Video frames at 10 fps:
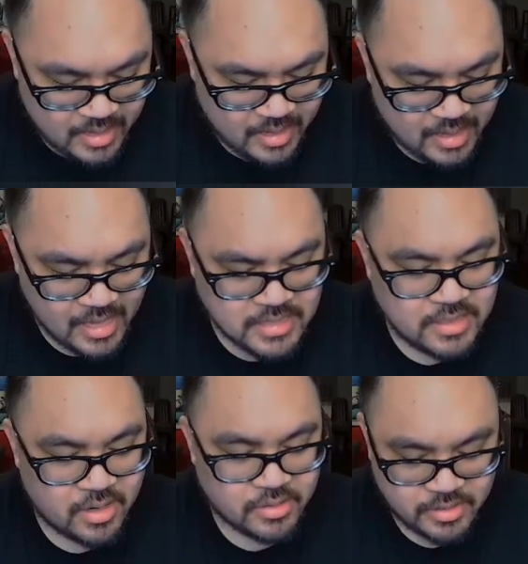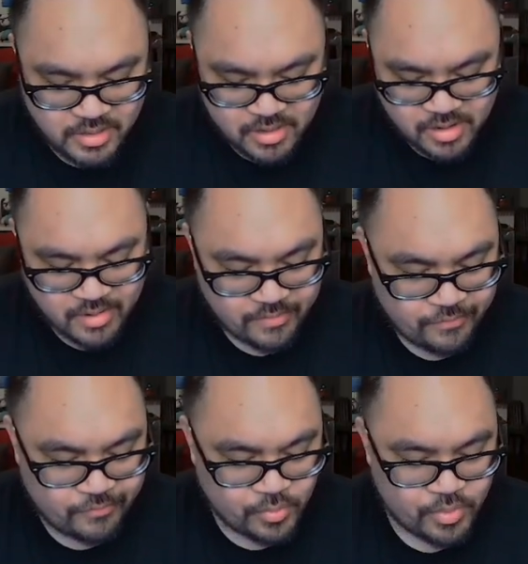is alternate art
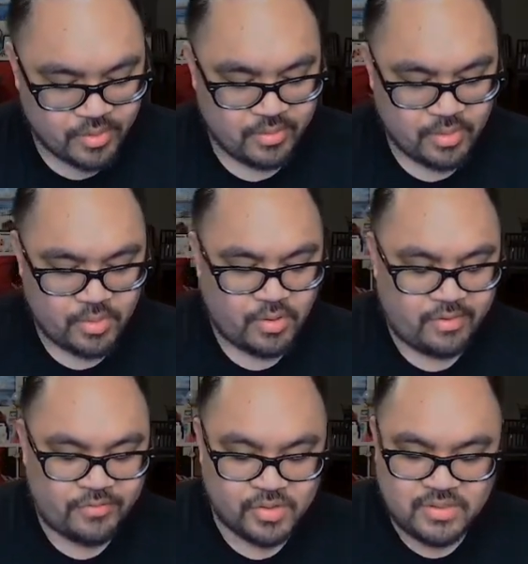for All Force